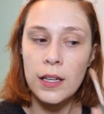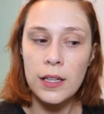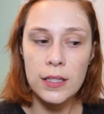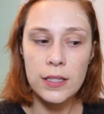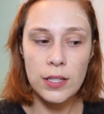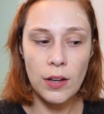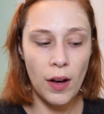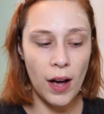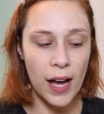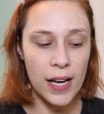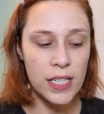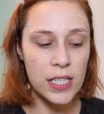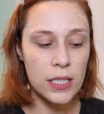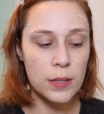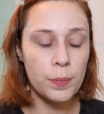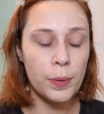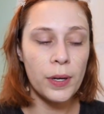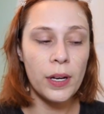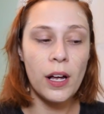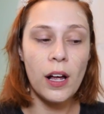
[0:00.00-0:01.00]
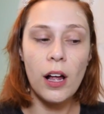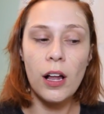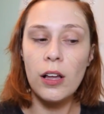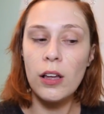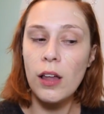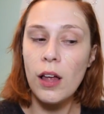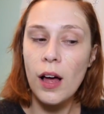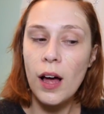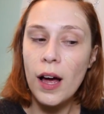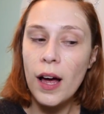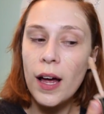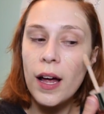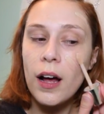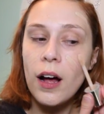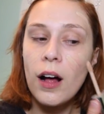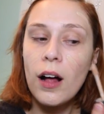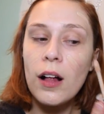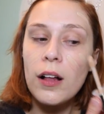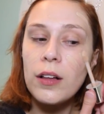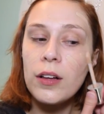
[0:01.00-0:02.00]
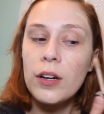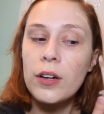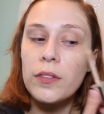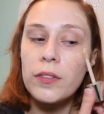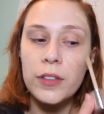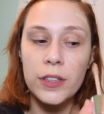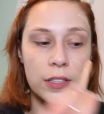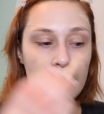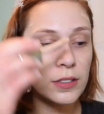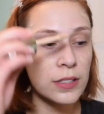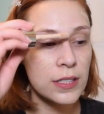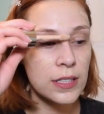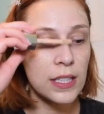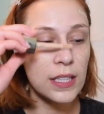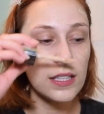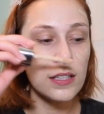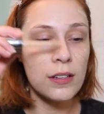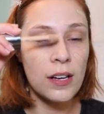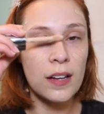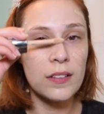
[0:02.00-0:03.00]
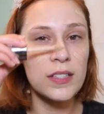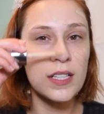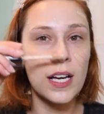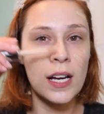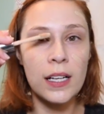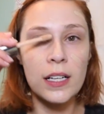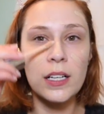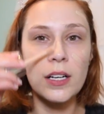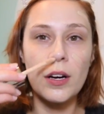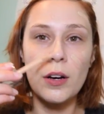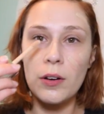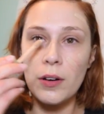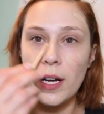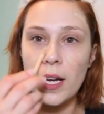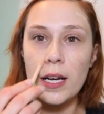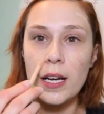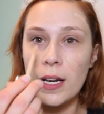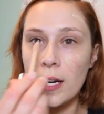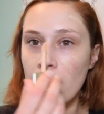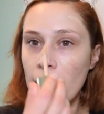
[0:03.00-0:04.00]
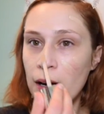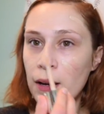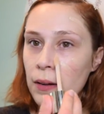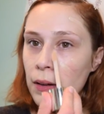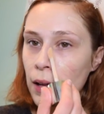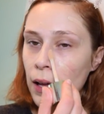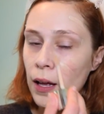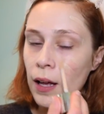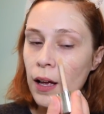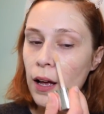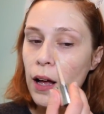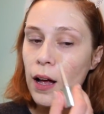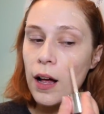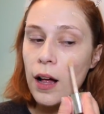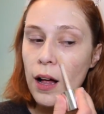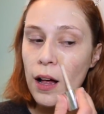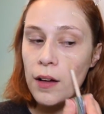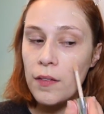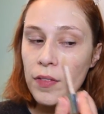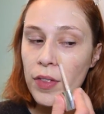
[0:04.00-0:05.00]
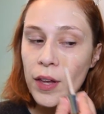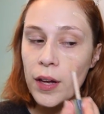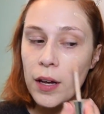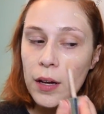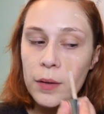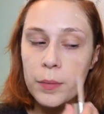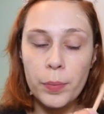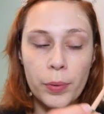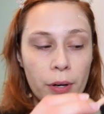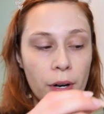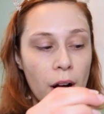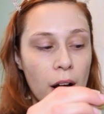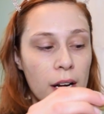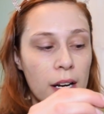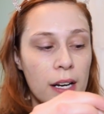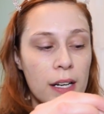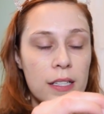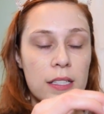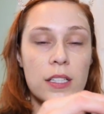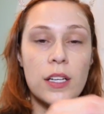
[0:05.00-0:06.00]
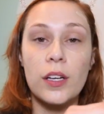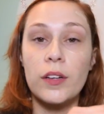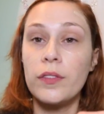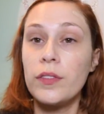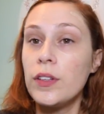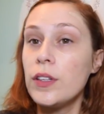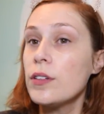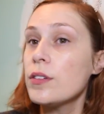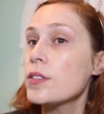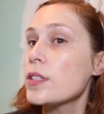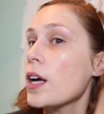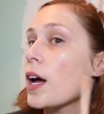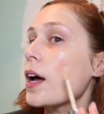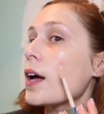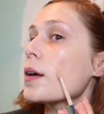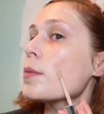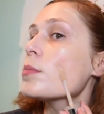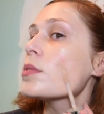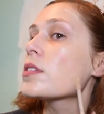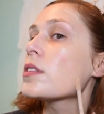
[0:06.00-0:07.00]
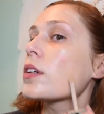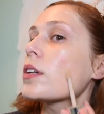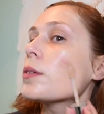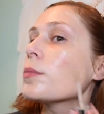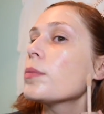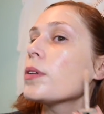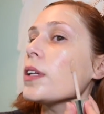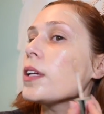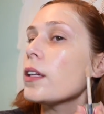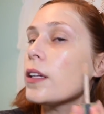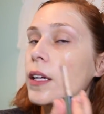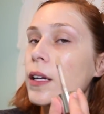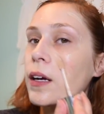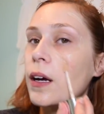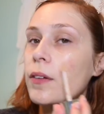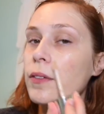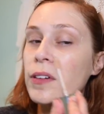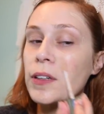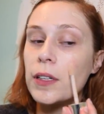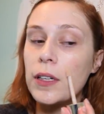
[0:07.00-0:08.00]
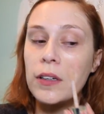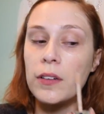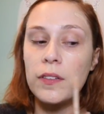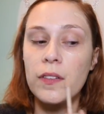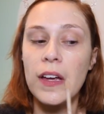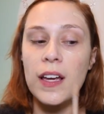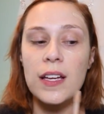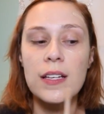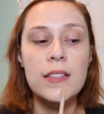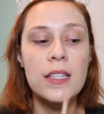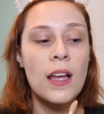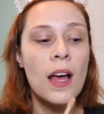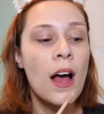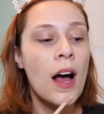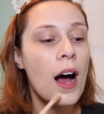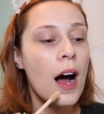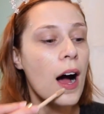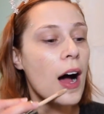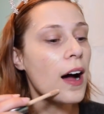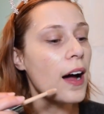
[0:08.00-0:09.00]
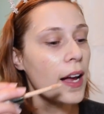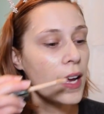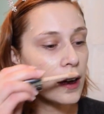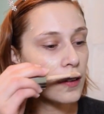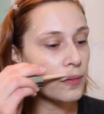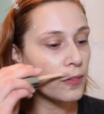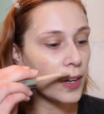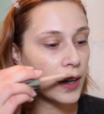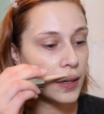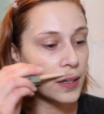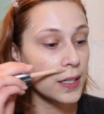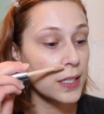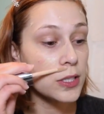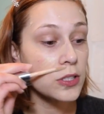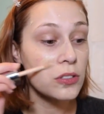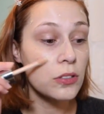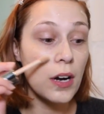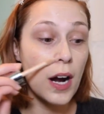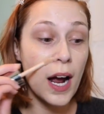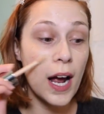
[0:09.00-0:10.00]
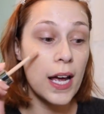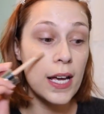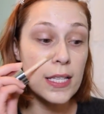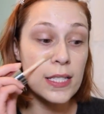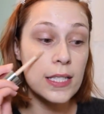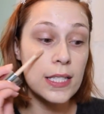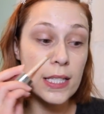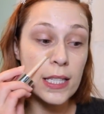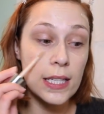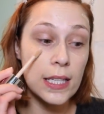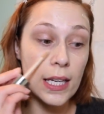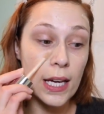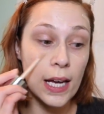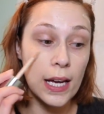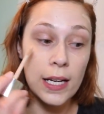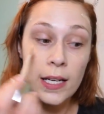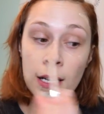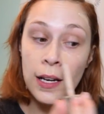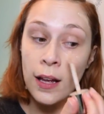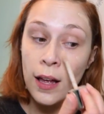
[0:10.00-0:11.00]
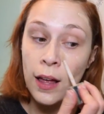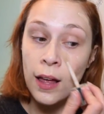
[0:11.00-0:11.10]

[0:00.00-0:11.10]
So I just put a lot all over. You'll see you have to kind of go in and out of the product a few times to completely cover your face. I have very dry skin.